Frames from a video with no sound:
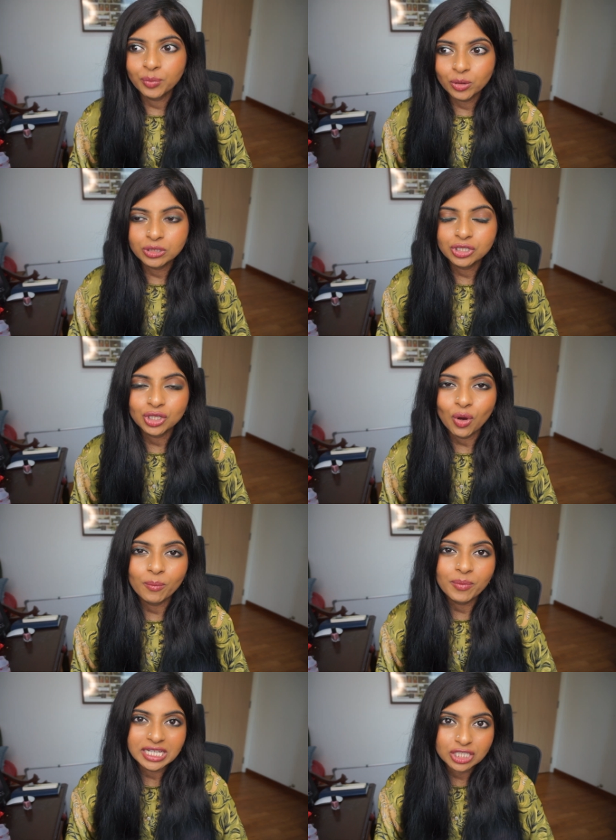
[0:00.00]
Put your
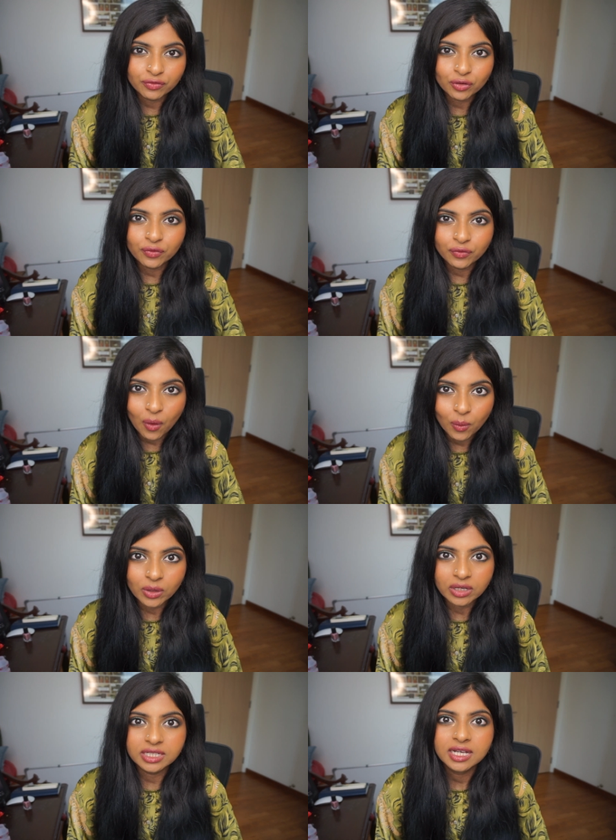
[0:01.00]
best foot
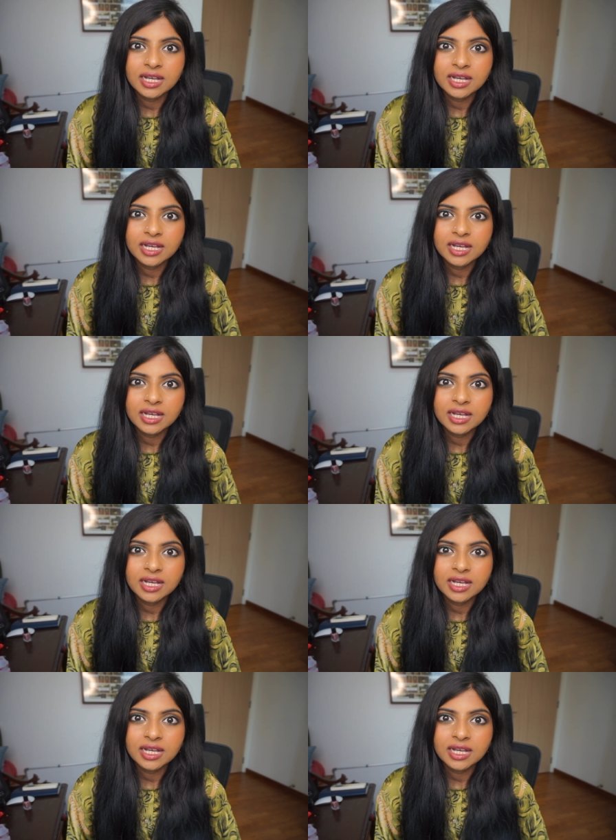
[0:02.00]
forward